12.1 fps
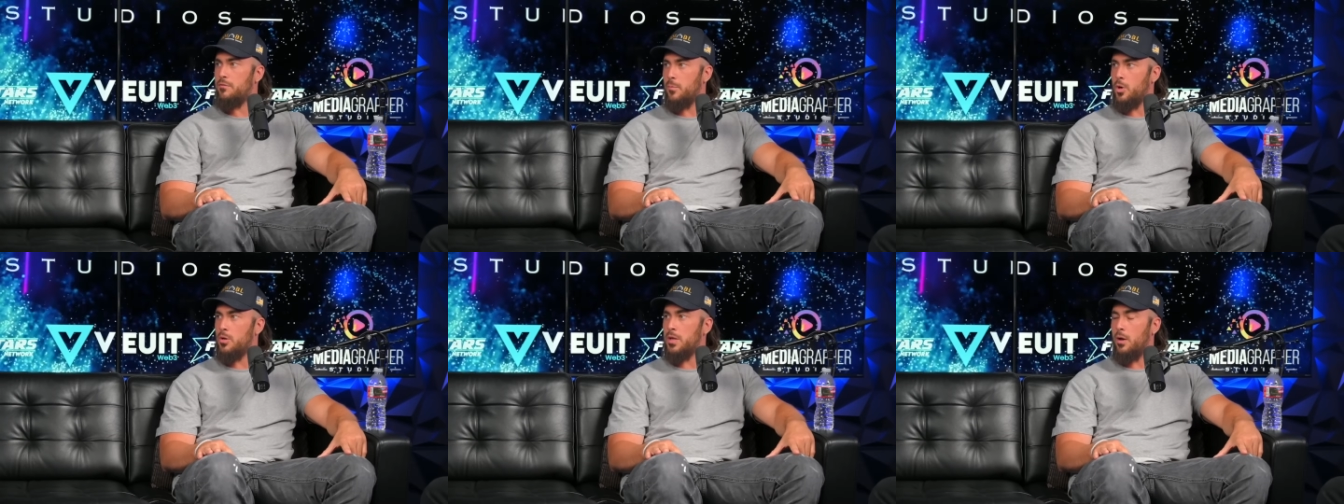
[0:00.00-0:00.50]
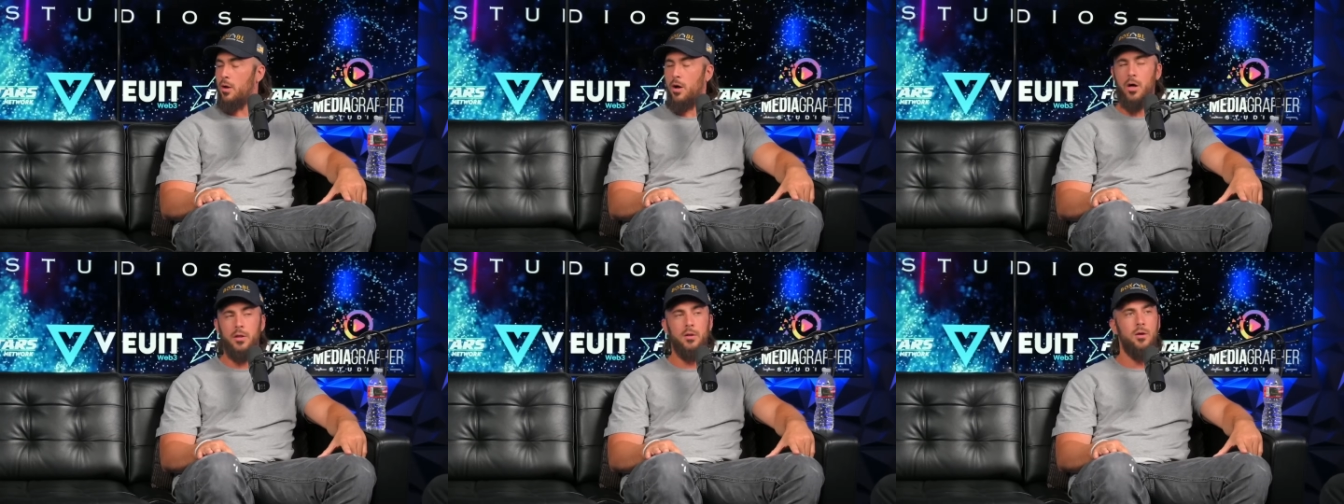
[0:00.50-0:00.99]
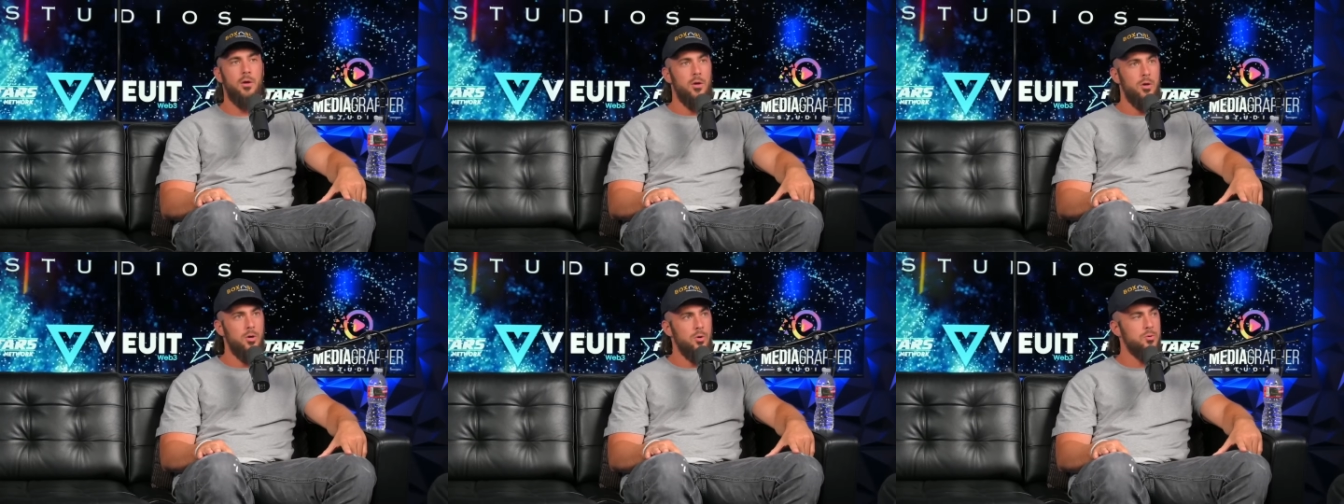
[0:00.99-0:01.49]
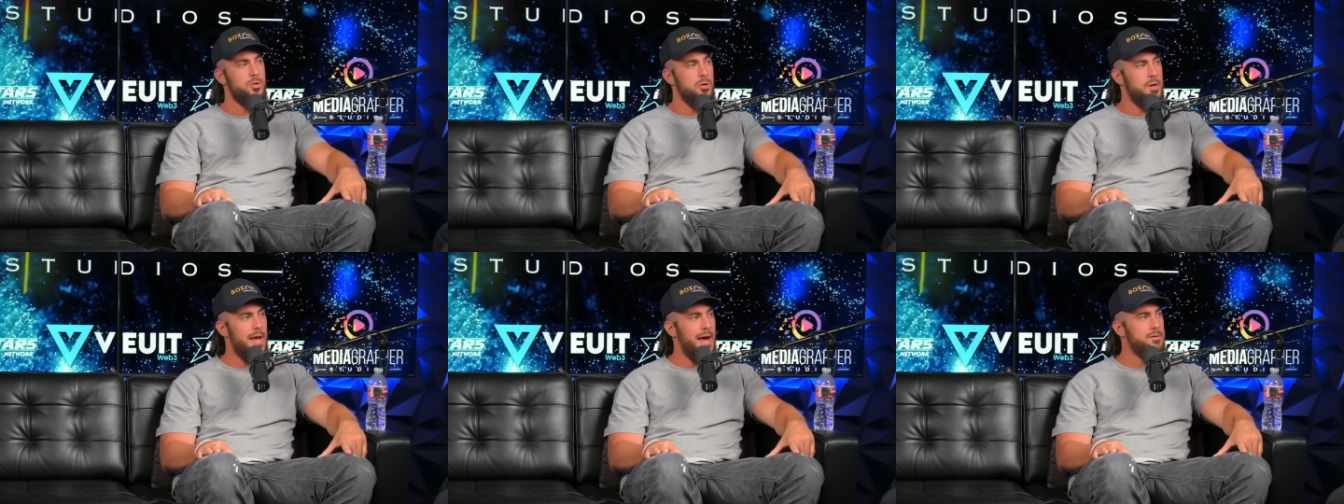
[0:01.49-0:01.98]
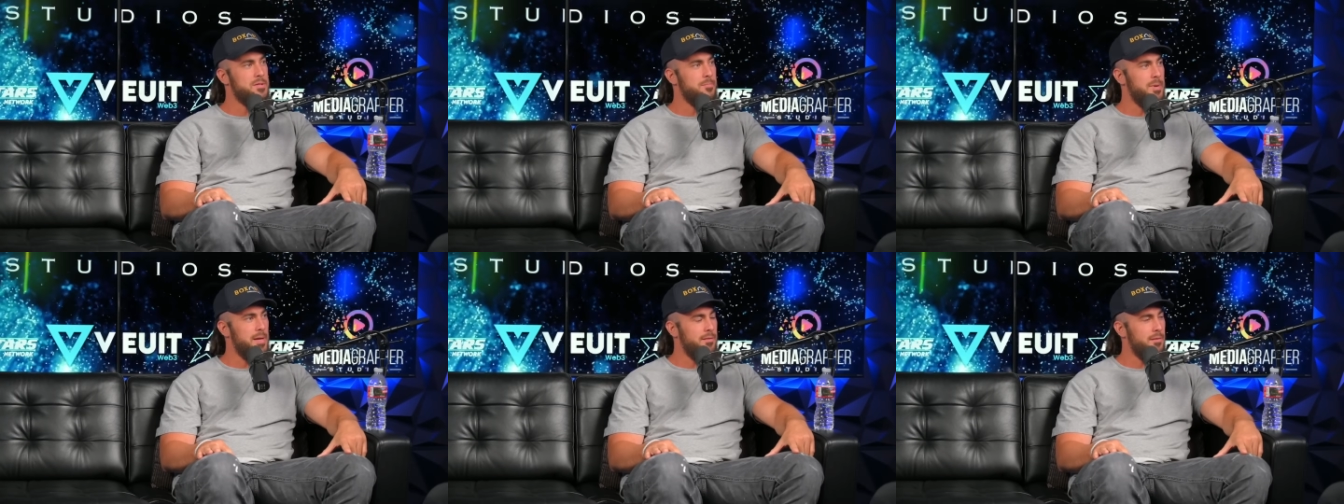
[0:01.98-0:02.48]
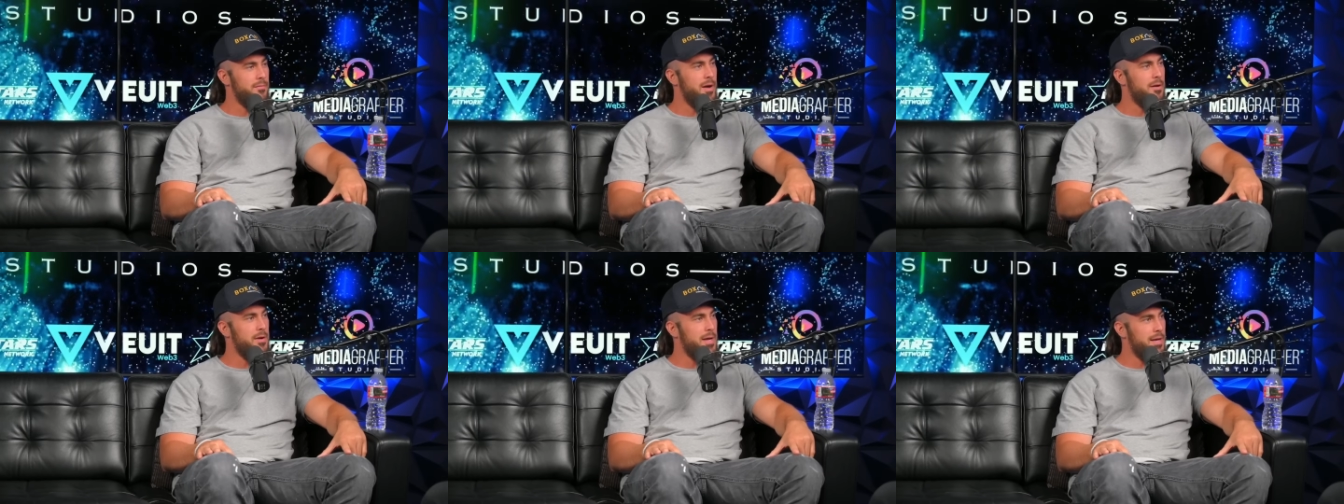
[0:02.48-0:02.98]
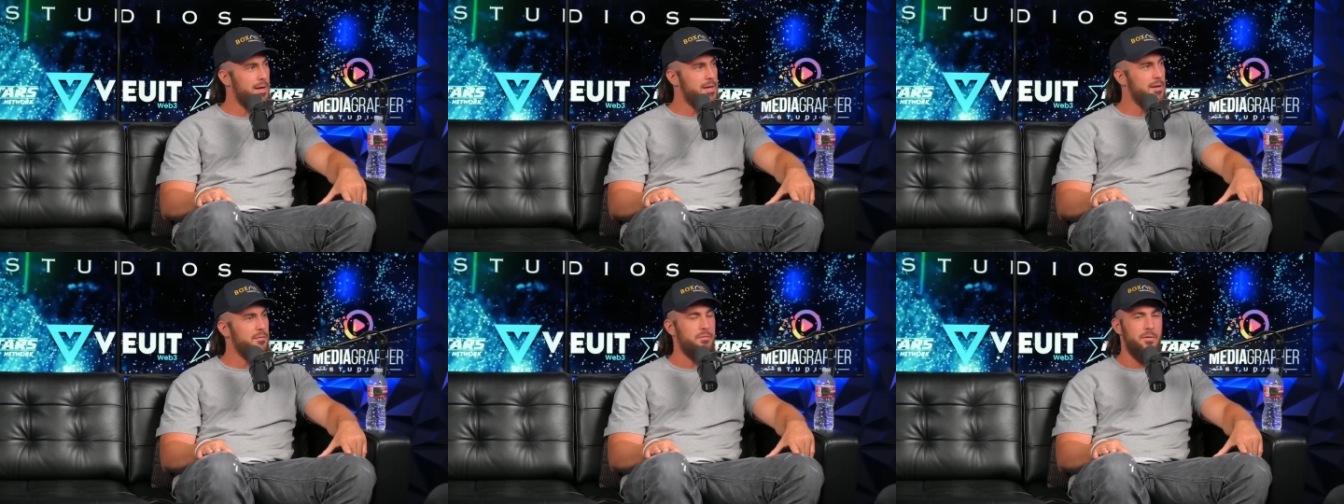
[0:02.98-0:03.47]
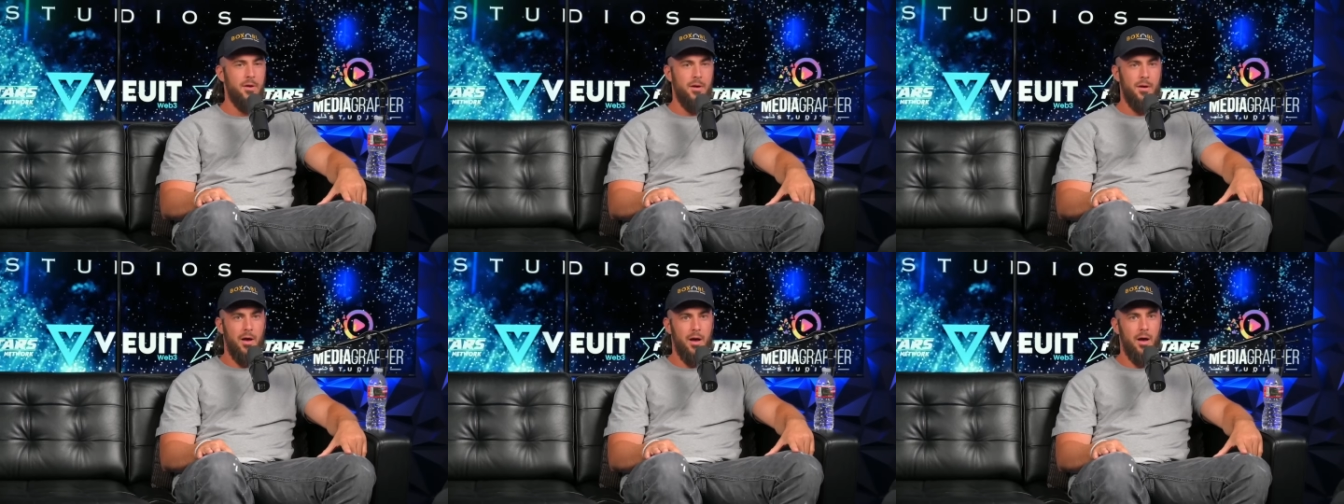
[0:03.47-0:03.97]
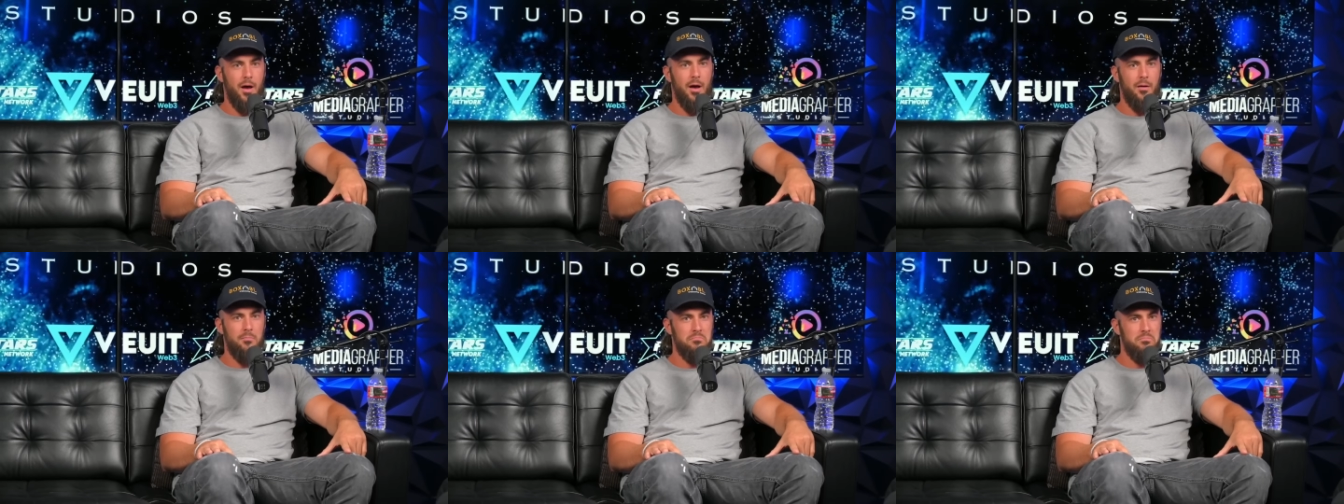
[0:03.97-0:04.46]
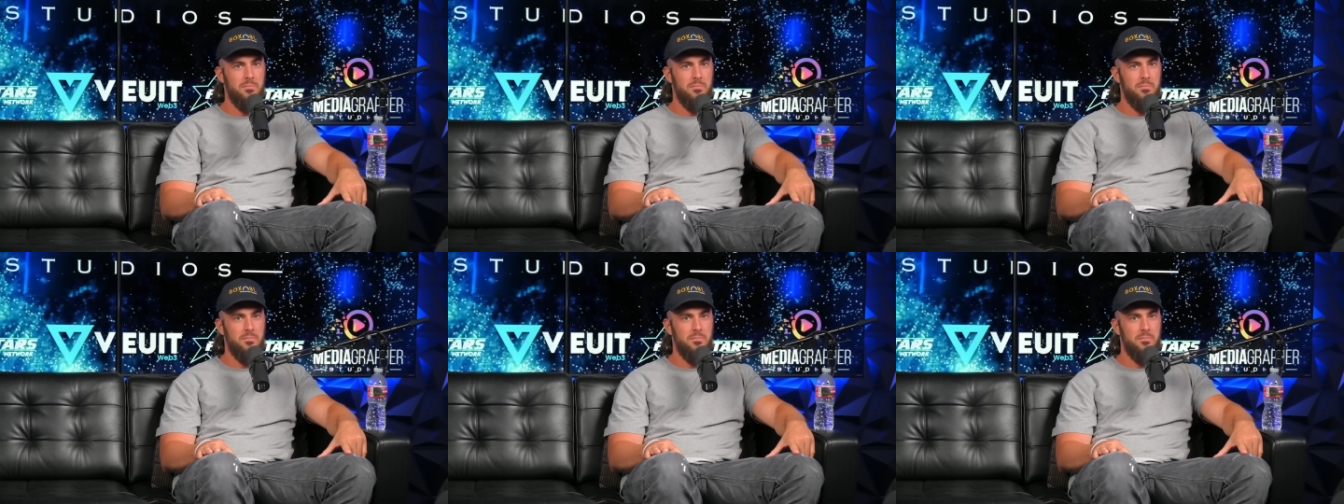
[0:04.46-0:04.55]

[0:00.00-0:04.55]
from early on mm-hmm. who turned out to be a very kind of uh,